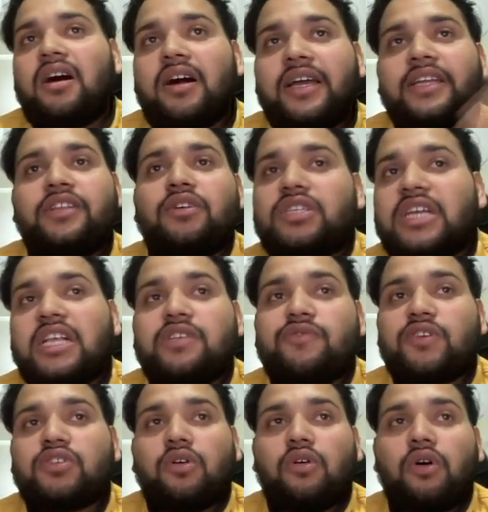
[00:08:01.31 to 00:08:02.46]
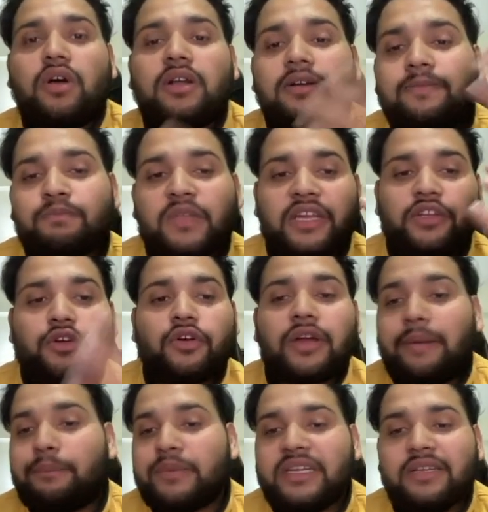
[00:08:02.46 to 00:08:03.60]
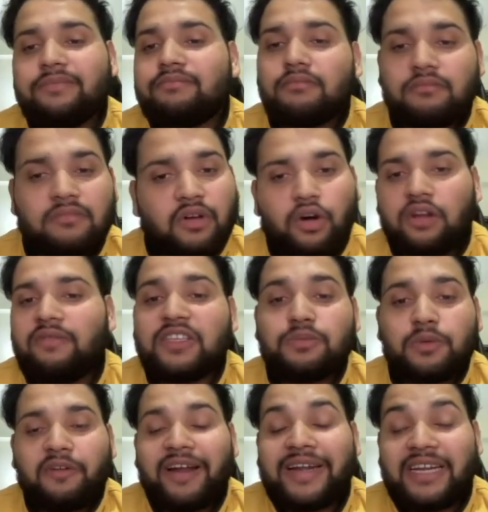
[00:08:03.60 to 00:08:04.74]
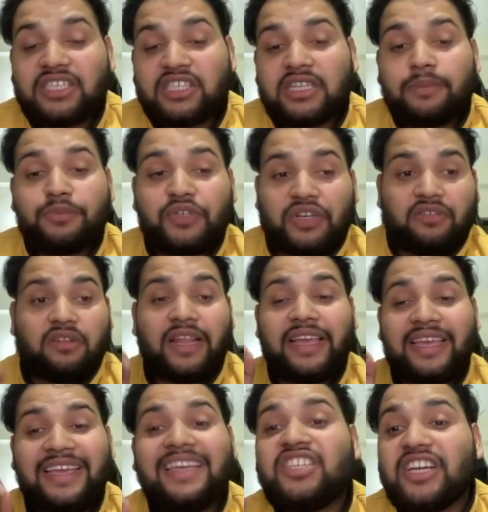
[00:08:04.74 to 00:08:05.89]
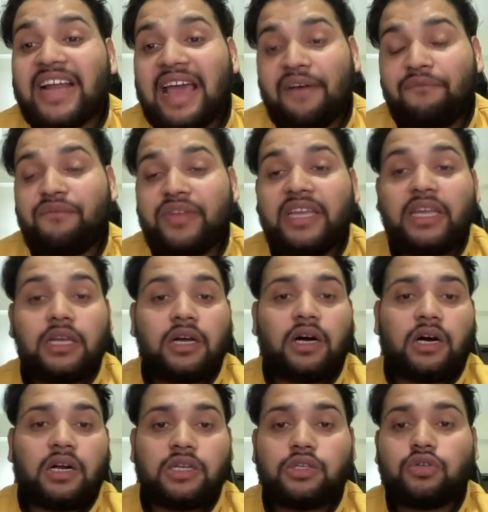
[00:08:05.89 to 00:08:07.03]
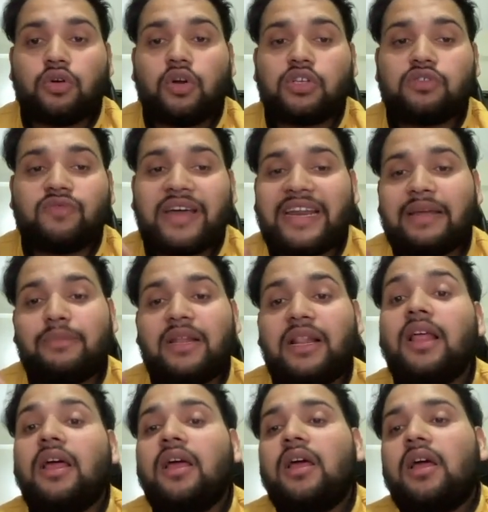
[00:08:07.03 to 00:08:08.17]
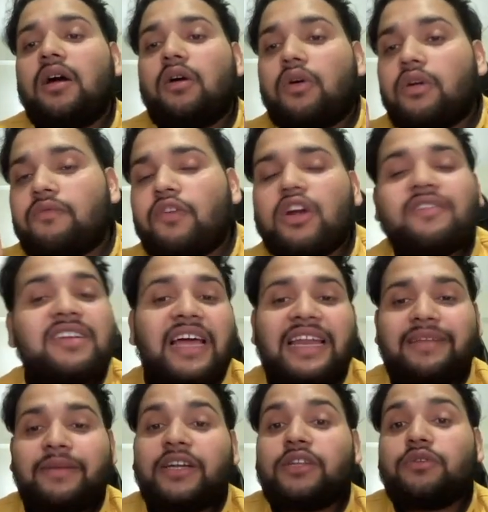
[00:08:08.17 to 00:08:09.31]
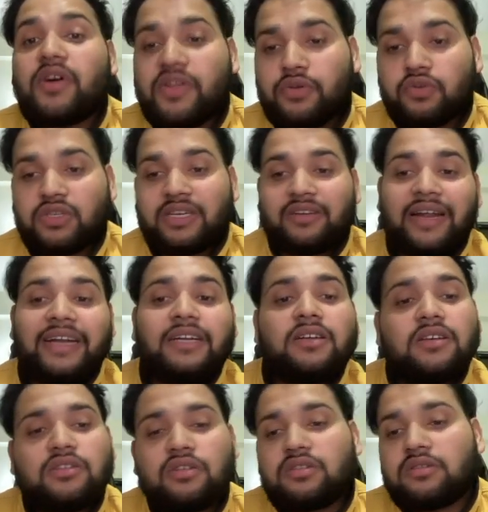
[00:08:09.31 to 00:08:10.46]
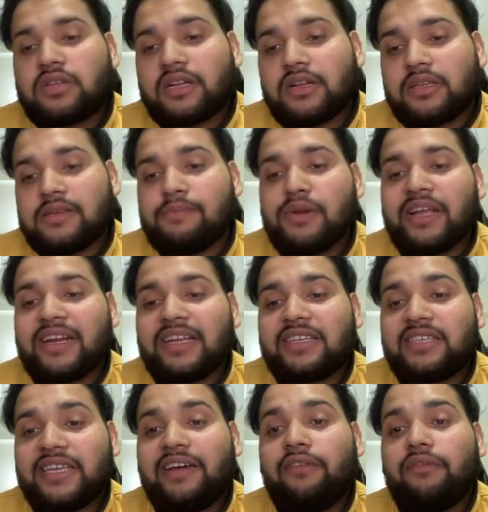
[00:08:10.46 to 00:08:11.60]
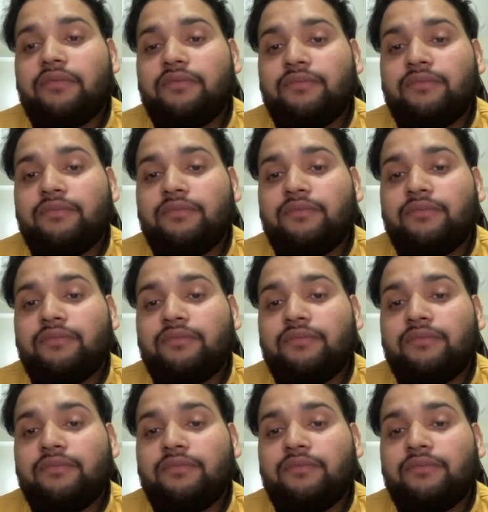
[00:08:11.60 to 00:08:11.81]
in your Salesforce org, in your company, always provide description, like each and every resource, variable, or whatever the element you are using, right? So simply click save.